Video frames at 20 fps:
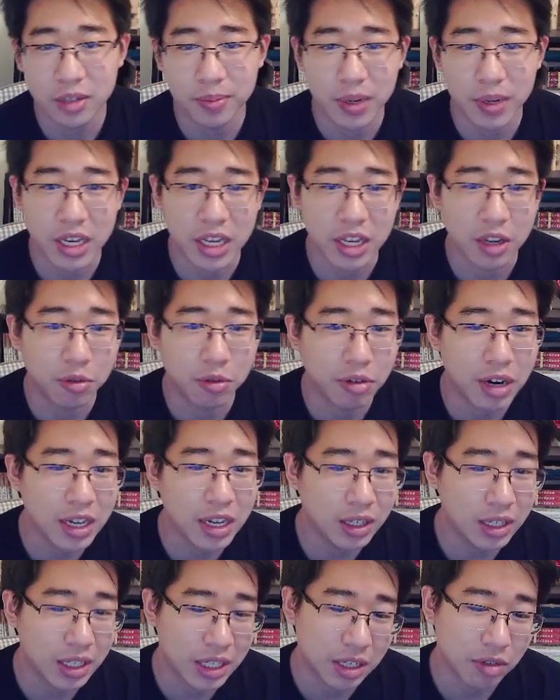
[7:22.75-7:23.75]
but in Great
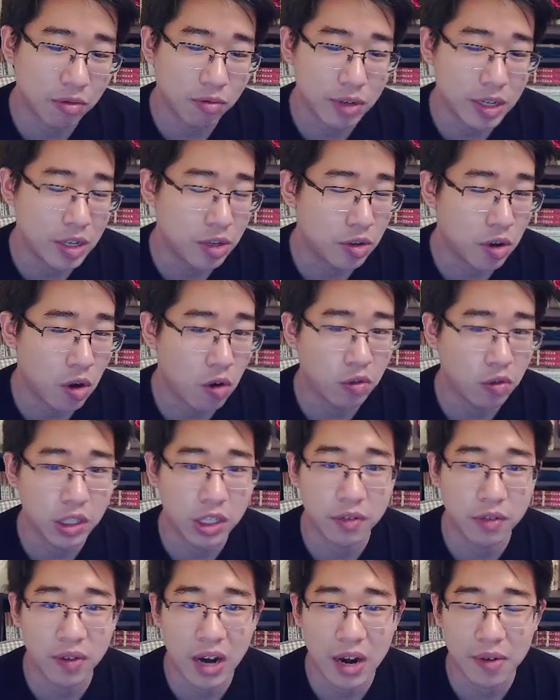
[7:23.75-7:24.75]
League we don't
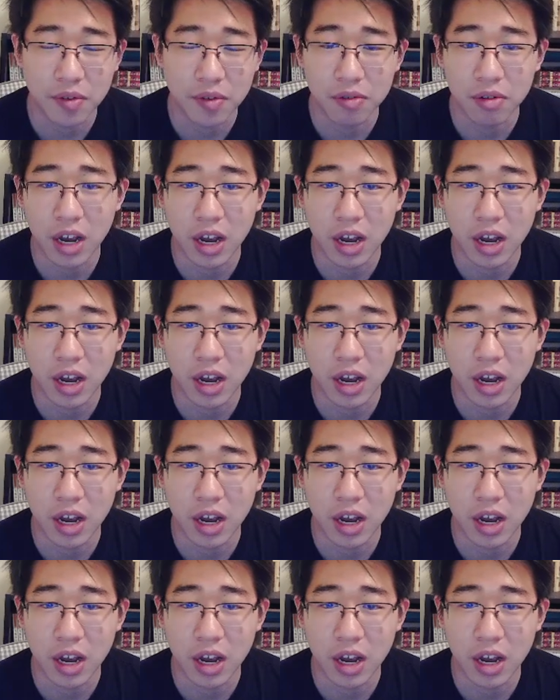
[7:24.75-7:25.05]
survive 2